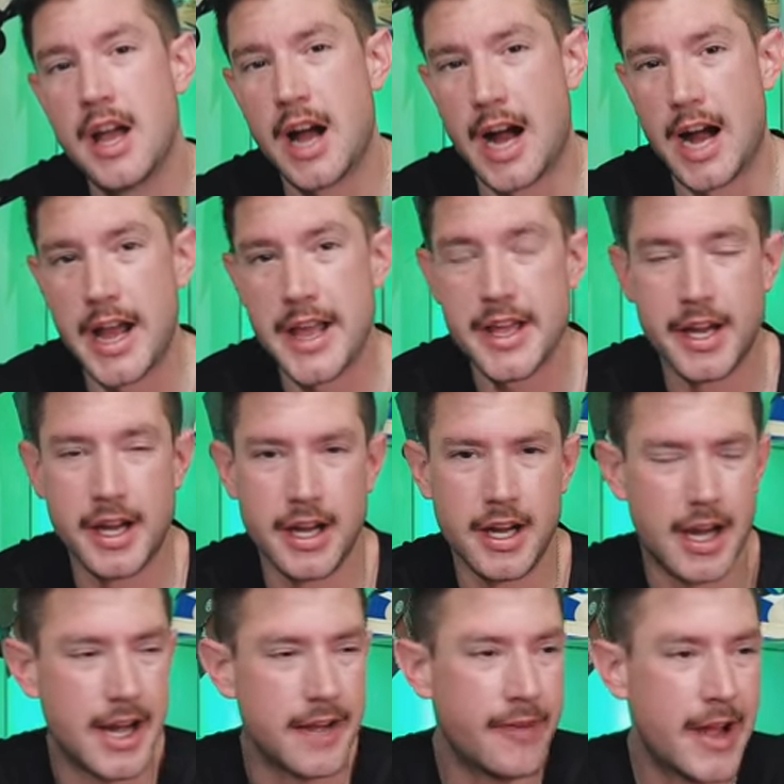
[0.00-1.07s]
I, uh,
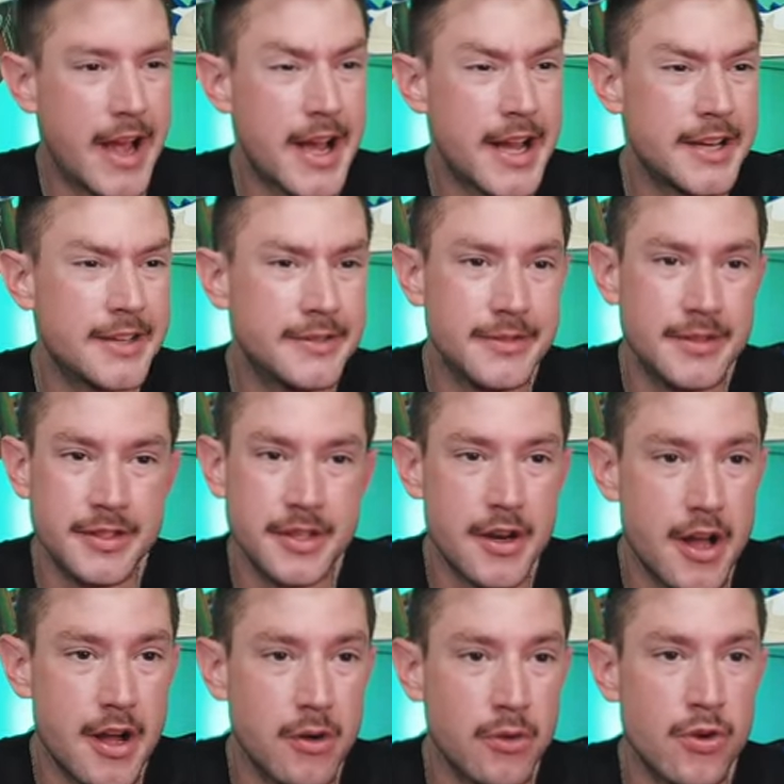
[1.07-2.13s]
I've had, you
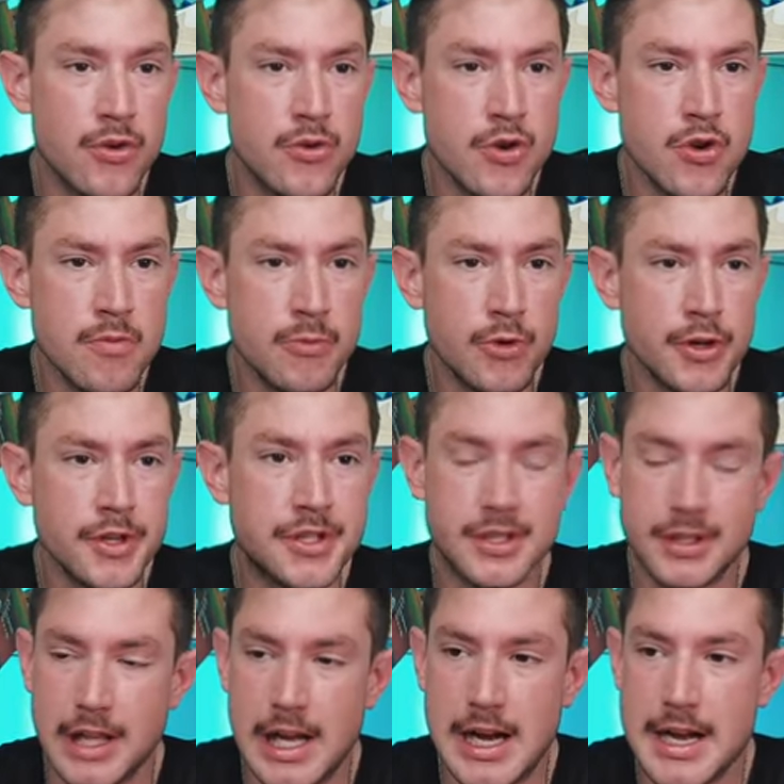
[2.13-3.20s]
know, numerous
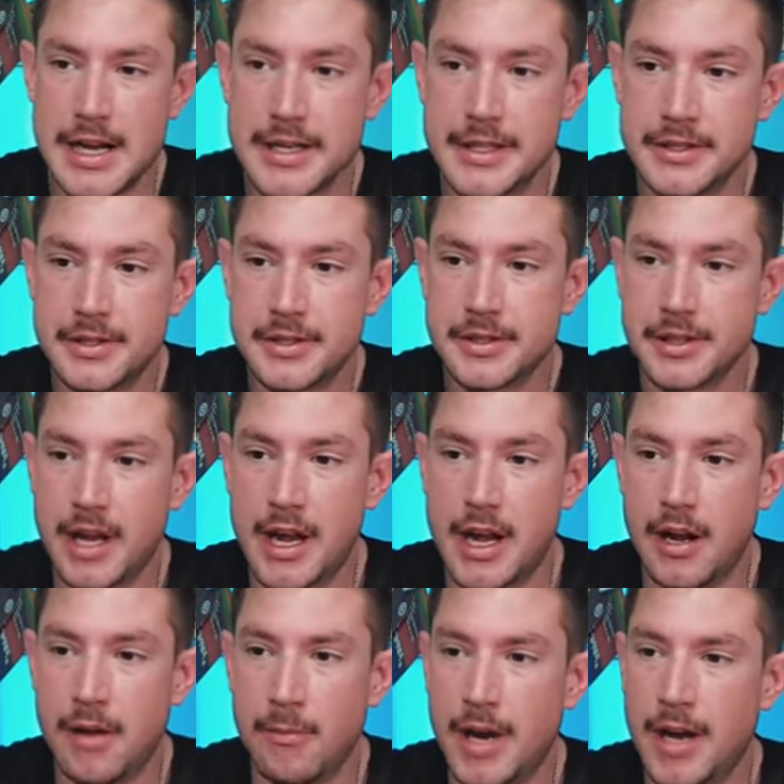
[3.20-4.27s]
slides.
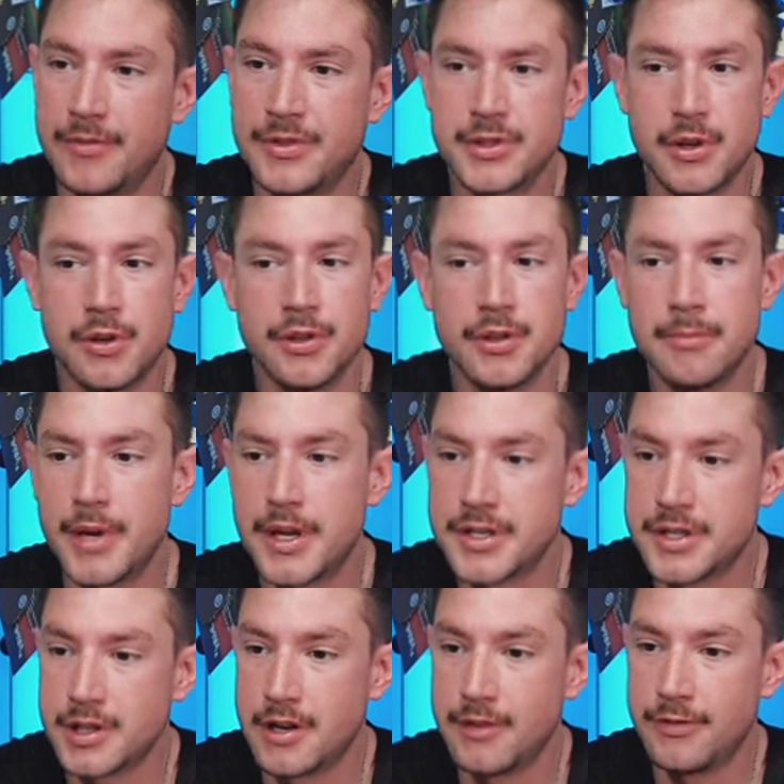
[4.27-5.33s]
Um, I've sold a
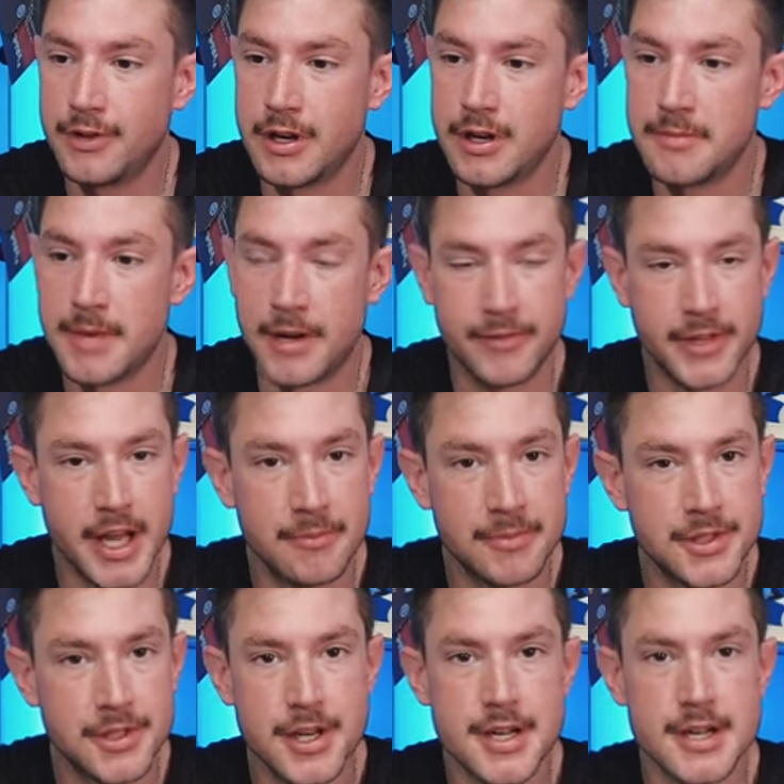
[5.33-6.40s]
bunch of them. I've kept
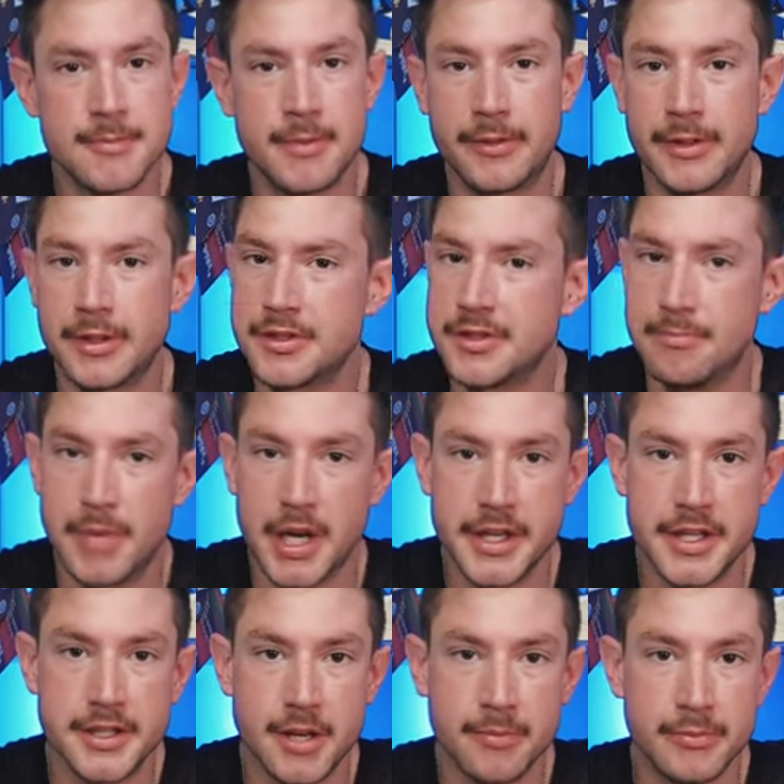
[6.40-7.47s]
some. I've hooked some
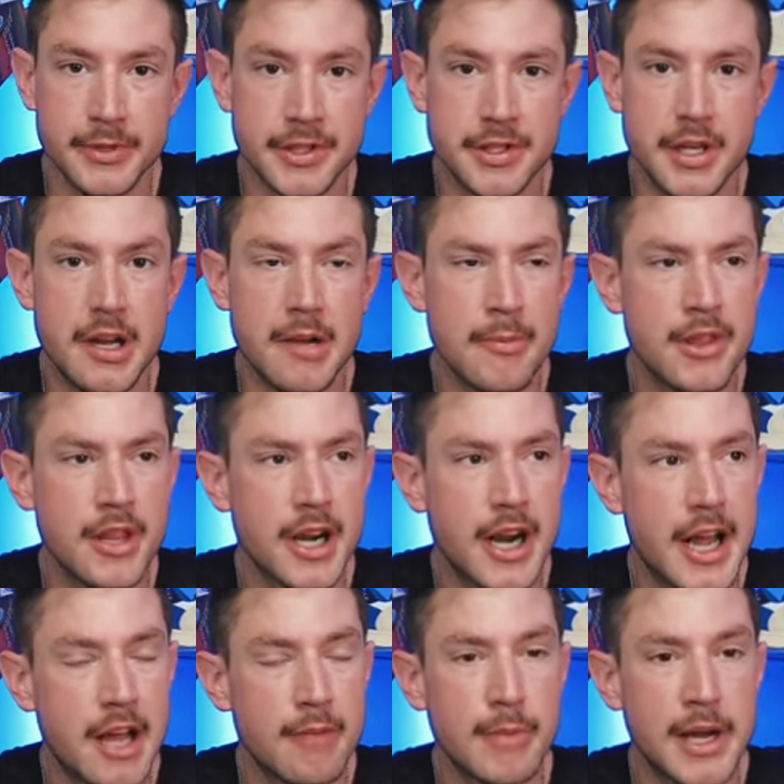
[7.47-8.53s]
buddies up with some. And then I
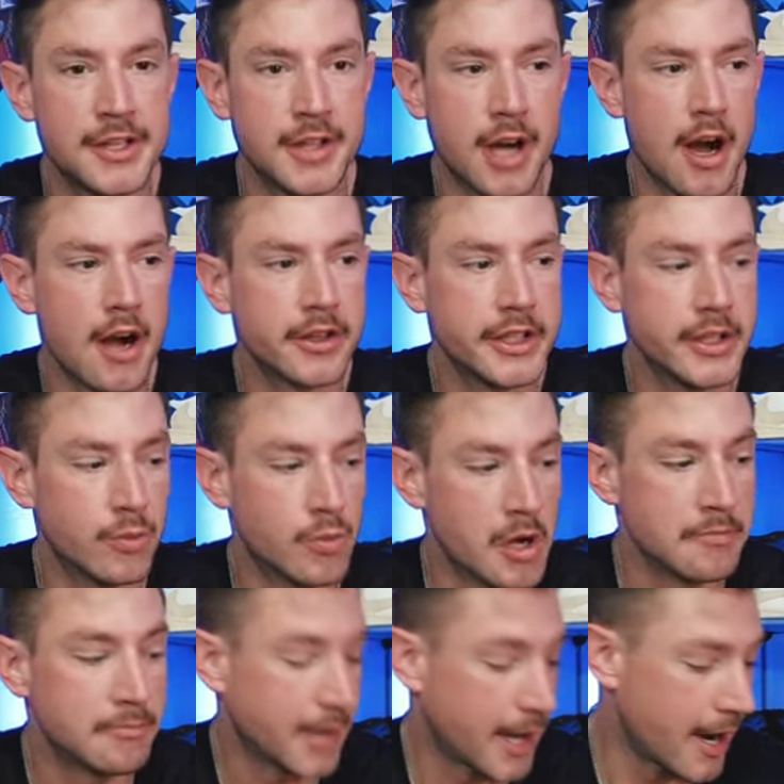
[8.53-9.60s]
had my dog eat
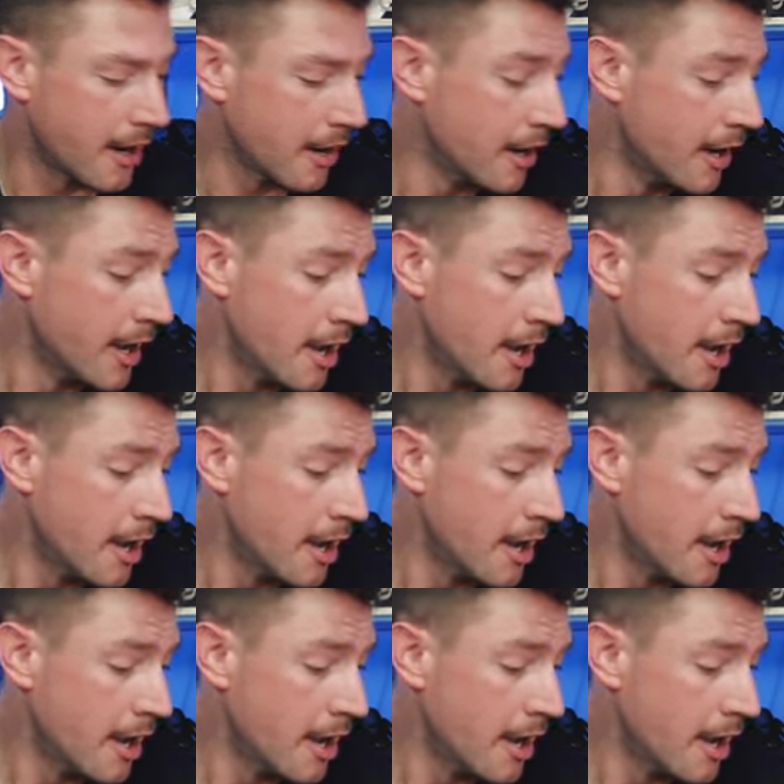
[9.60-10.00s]
one pair.